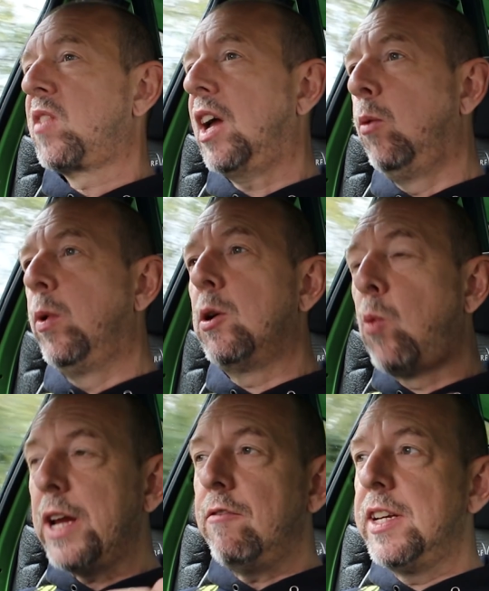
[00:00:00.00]
and with a
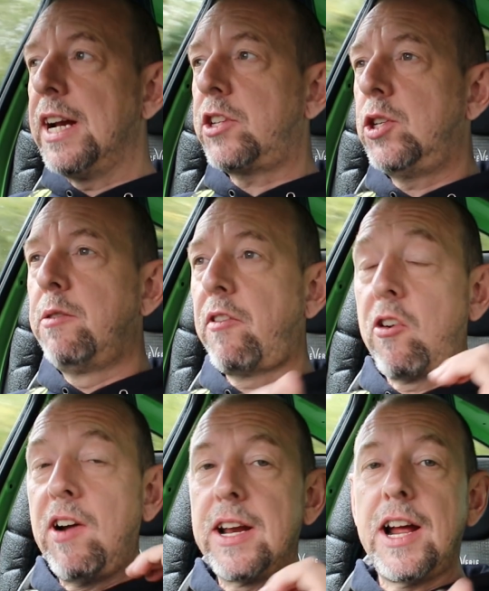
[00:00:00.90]
weight reduction of
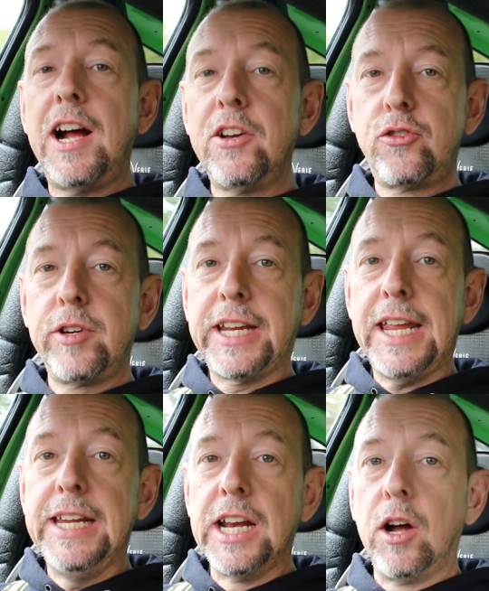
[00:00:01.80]
around 100
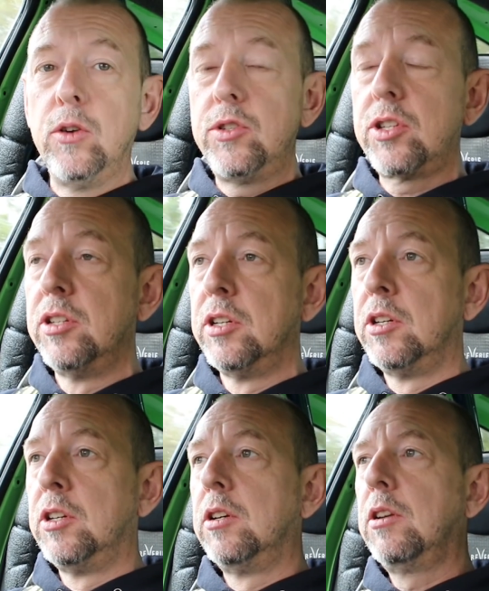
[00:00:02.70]
kilos.
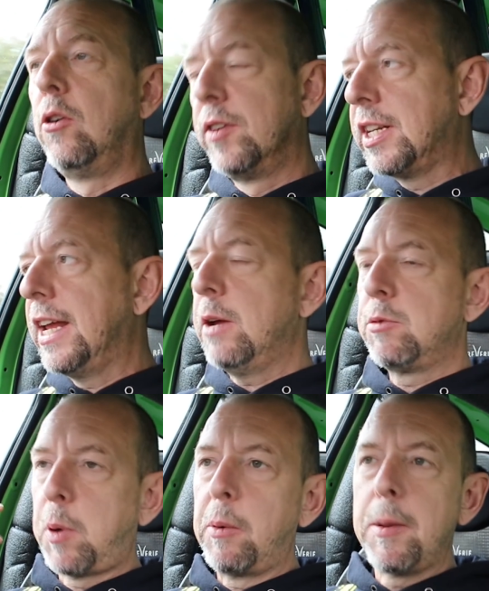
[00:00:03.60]
Obviously it
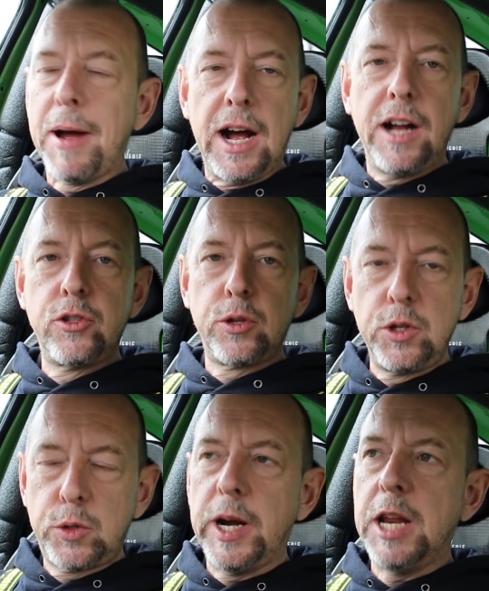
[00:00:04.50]
was probably about
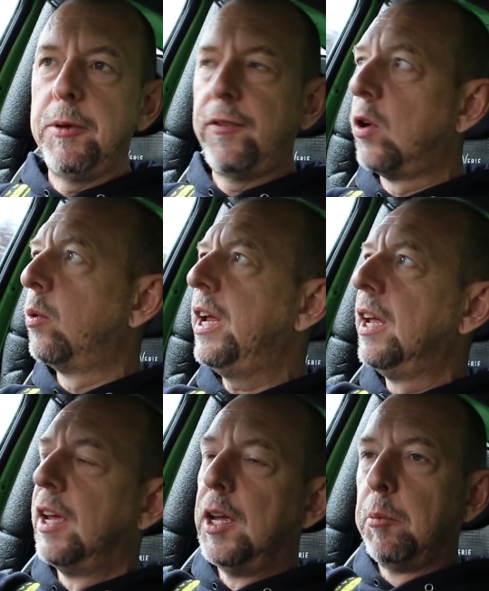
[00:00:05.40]
120 before we
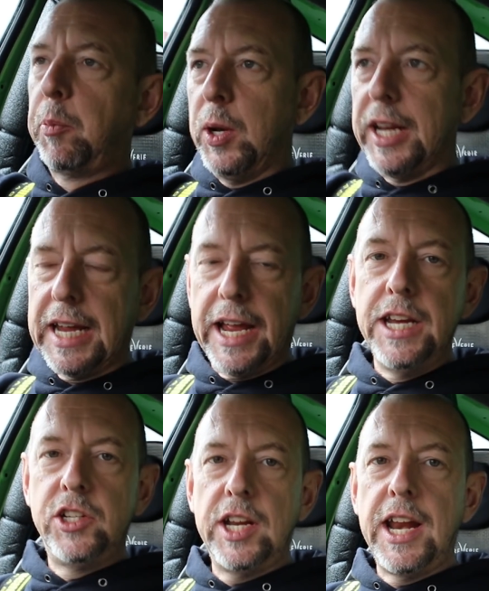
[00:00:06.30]
put the
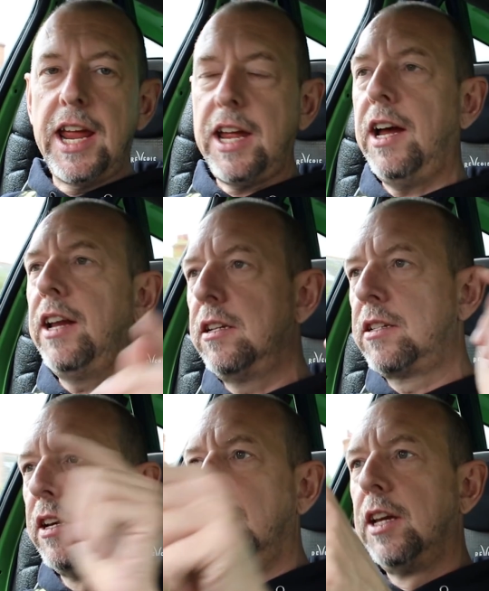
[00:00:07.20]
cage in it and
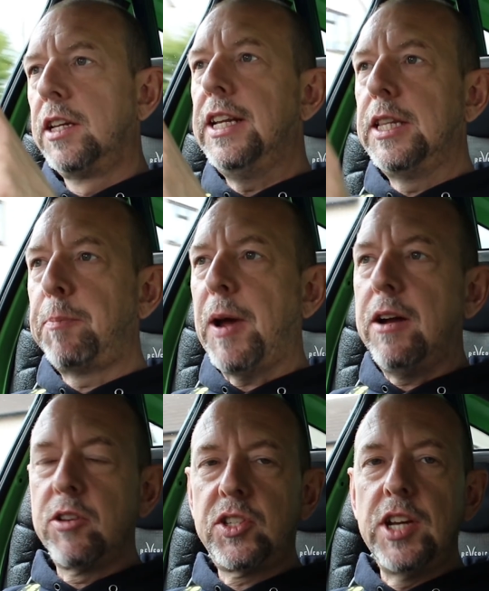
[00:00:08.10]
did the
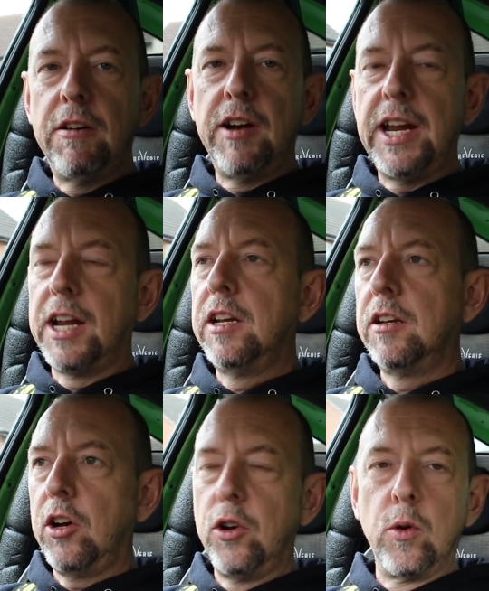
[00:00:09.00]
power steering
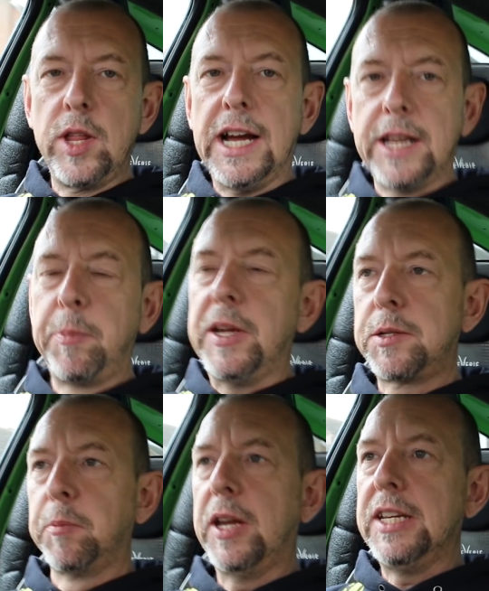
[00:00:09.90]
and all the other bits
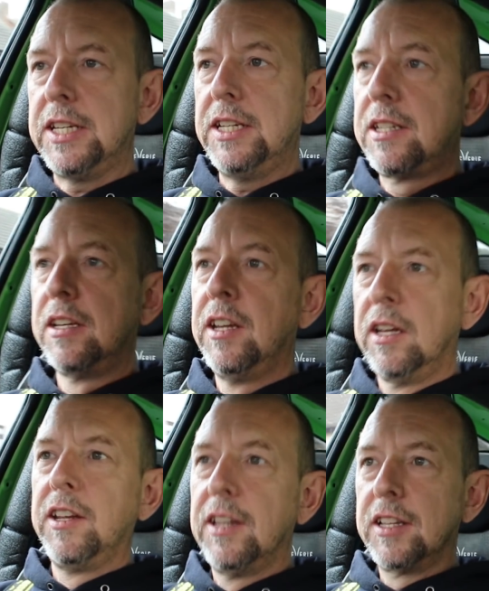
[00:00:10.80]
and pieces.
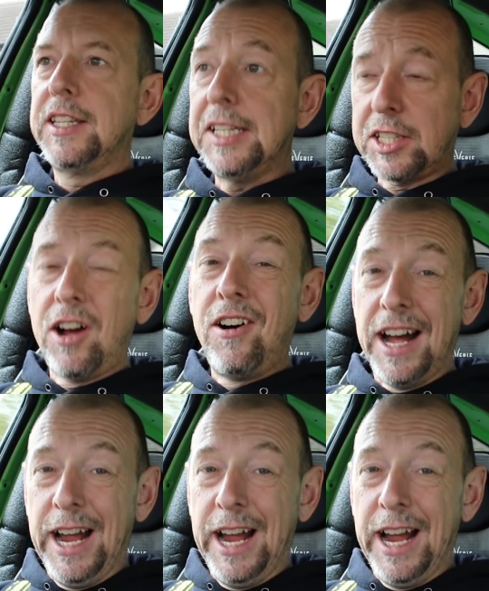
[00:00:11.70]
This car